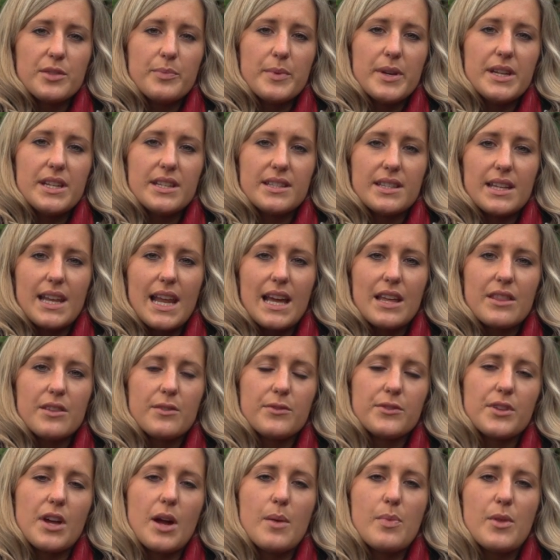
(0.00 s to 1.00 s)
speed is the length
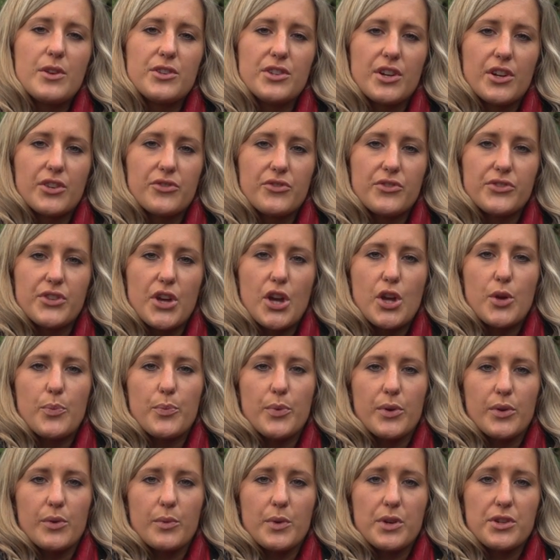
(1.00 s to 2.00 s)
of time the shutter is
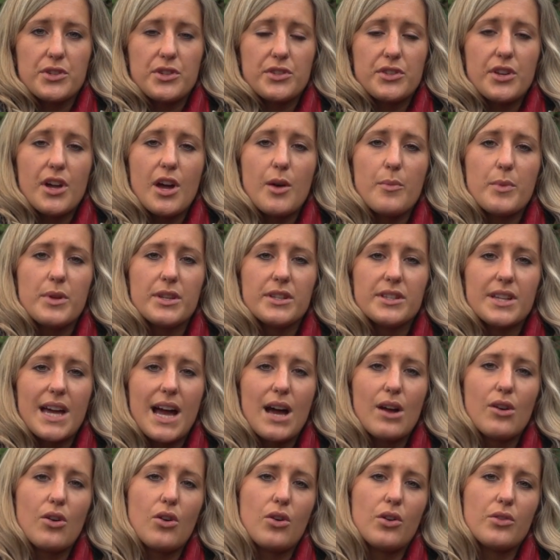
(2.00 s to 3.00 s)
open, which determines
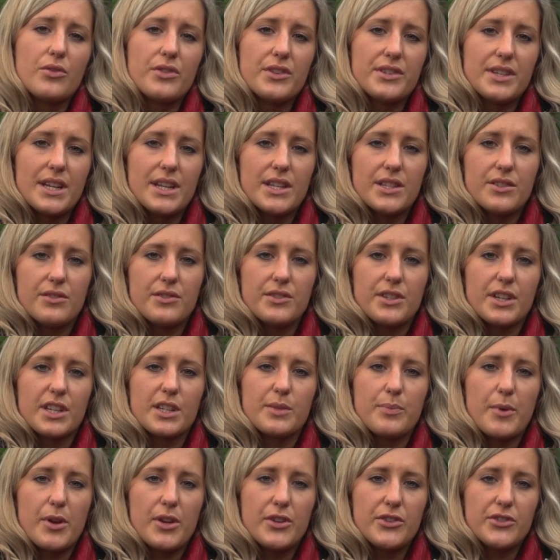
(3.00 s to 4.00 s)
how long the sensor is
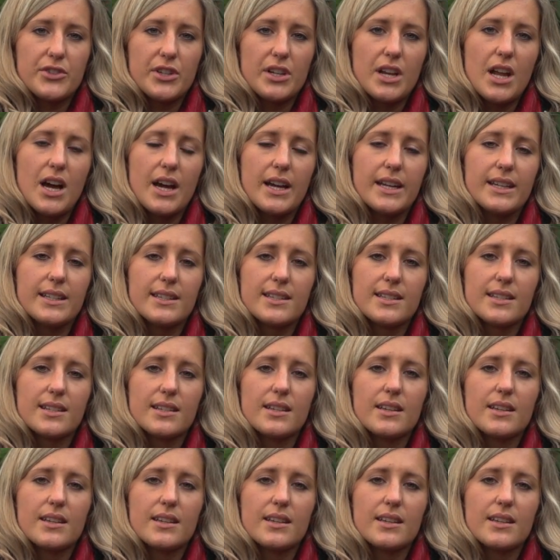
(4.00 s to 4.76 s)
exposed to light.